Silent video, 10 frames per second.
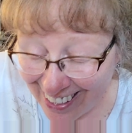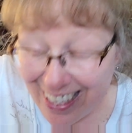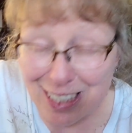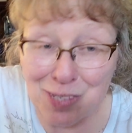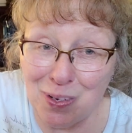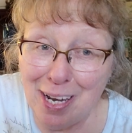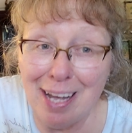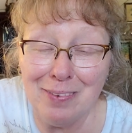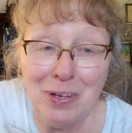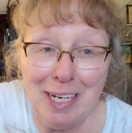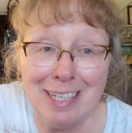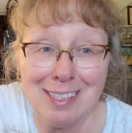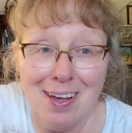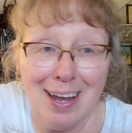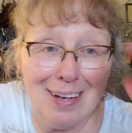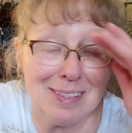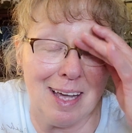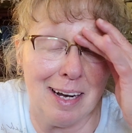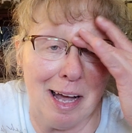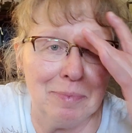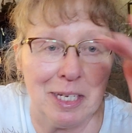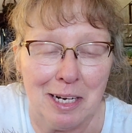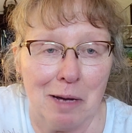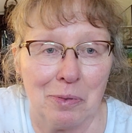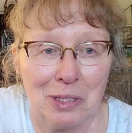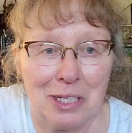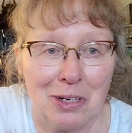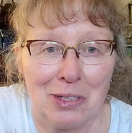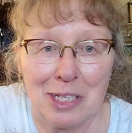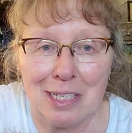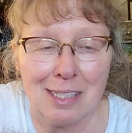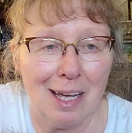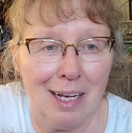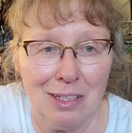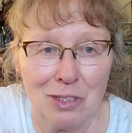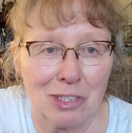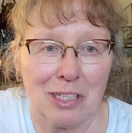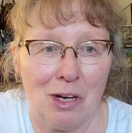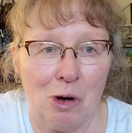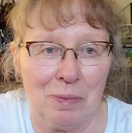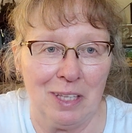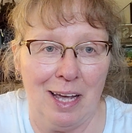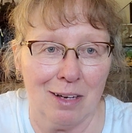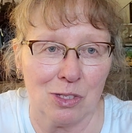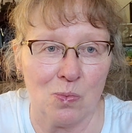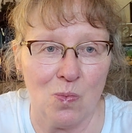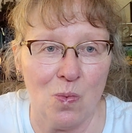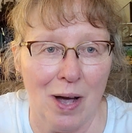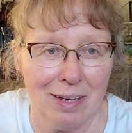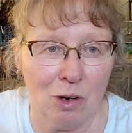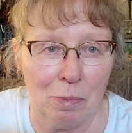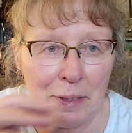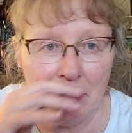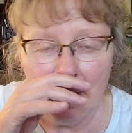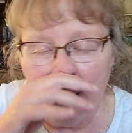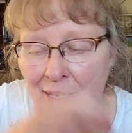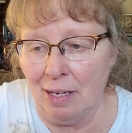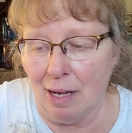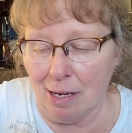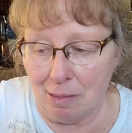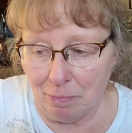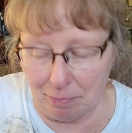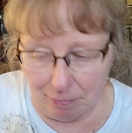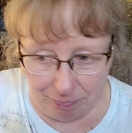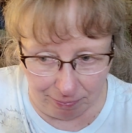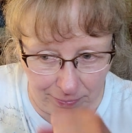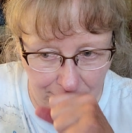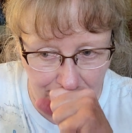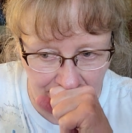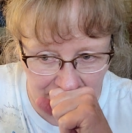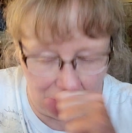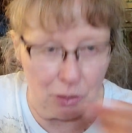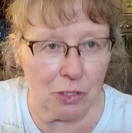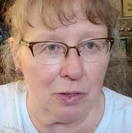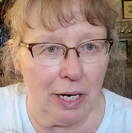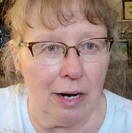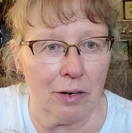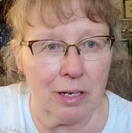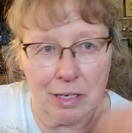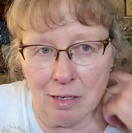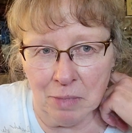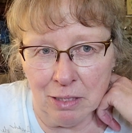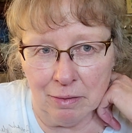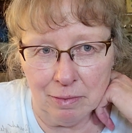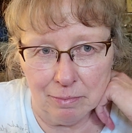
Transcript: That's when it gets hot outside, I'm getting up really early because I usually open the house wide open, you know, so that air can come in